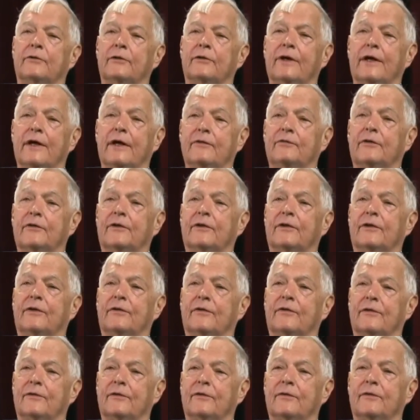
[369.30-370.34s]
New Haven
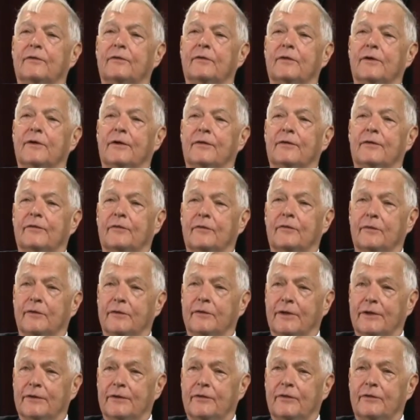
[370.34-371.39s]
in the in the
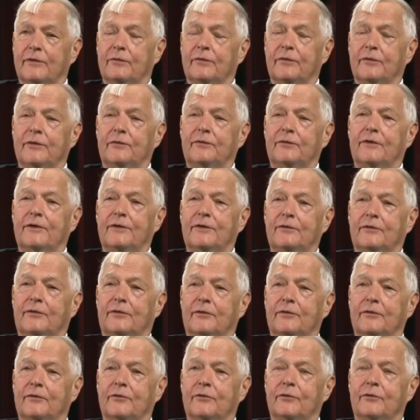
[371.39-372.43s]
1950s,
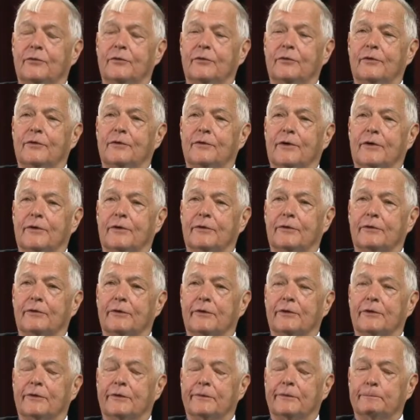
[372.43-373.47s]
and you
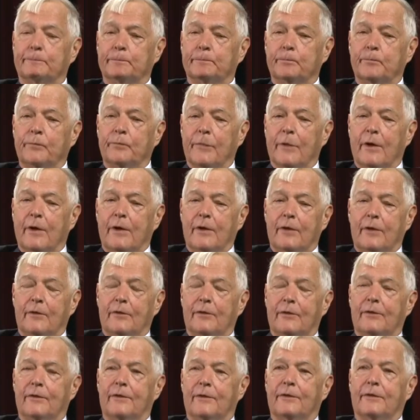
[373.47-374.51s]
are um,
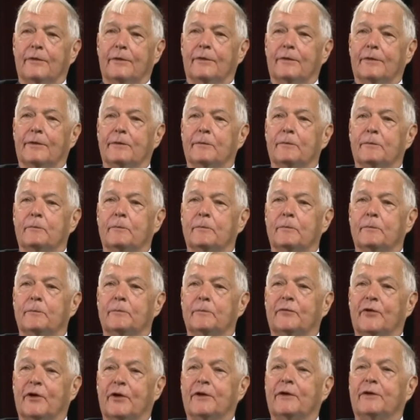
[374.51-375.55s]
uh,
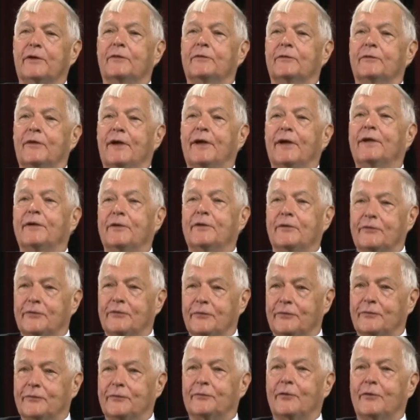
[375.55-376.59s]
taking advantage
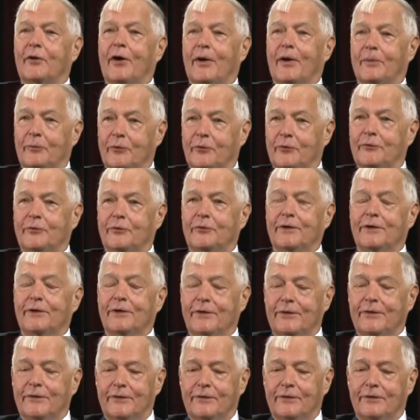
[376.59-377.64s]
of
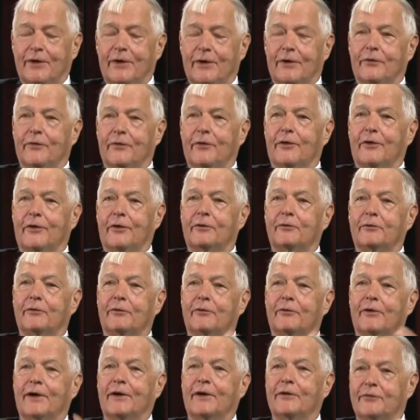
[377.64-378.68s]
opportunities down there.
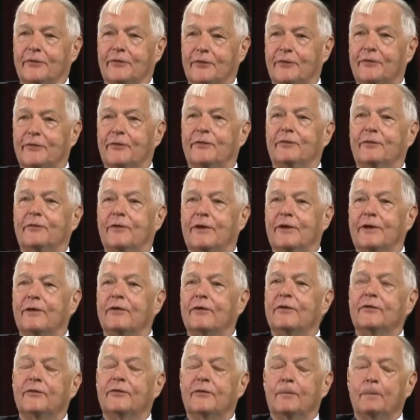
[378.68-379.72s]
You're anxious to
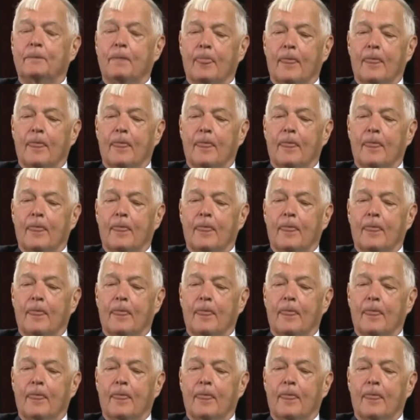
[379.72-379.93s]
finish.